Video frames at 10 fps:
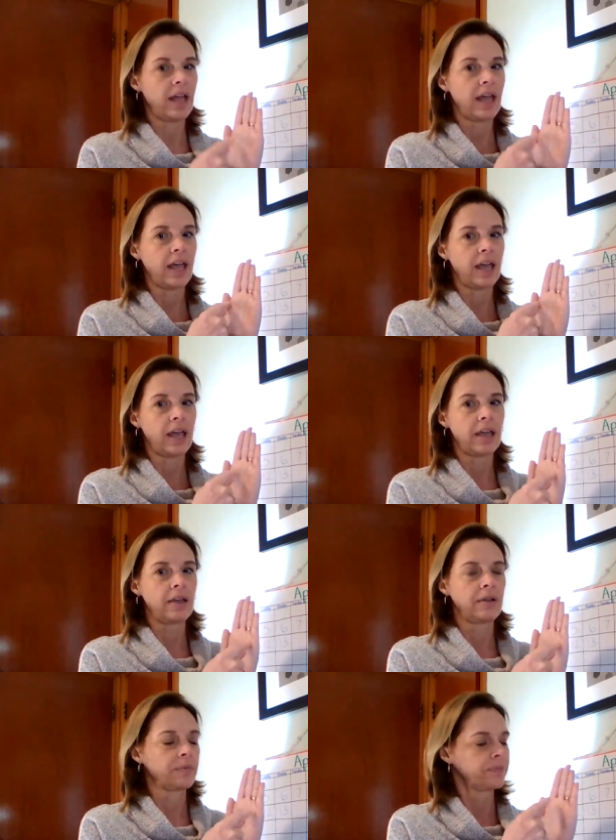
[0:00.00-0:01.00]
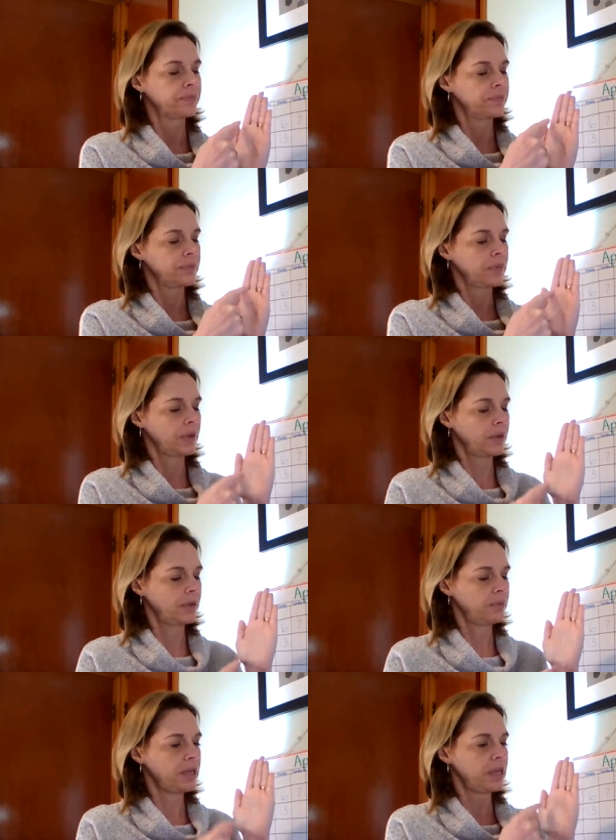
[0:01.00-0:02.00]
A,
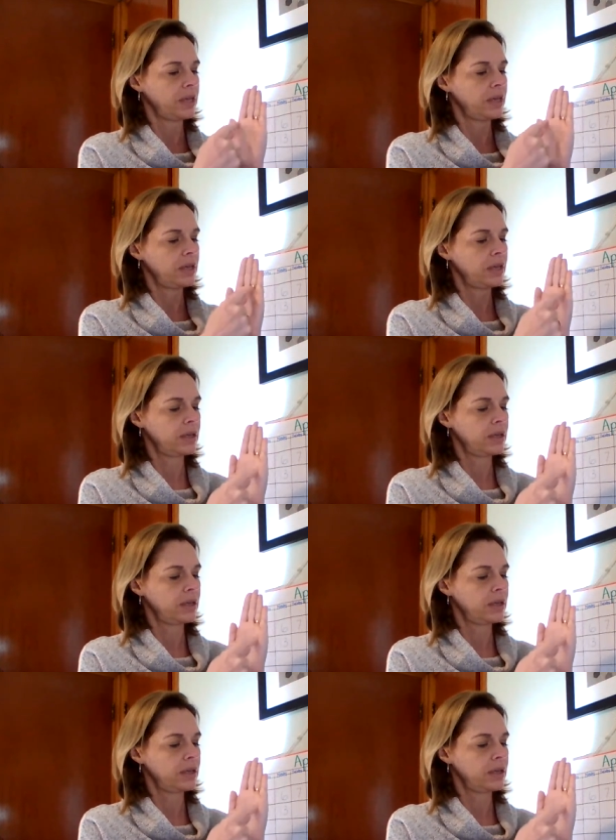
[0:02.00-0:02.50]
P,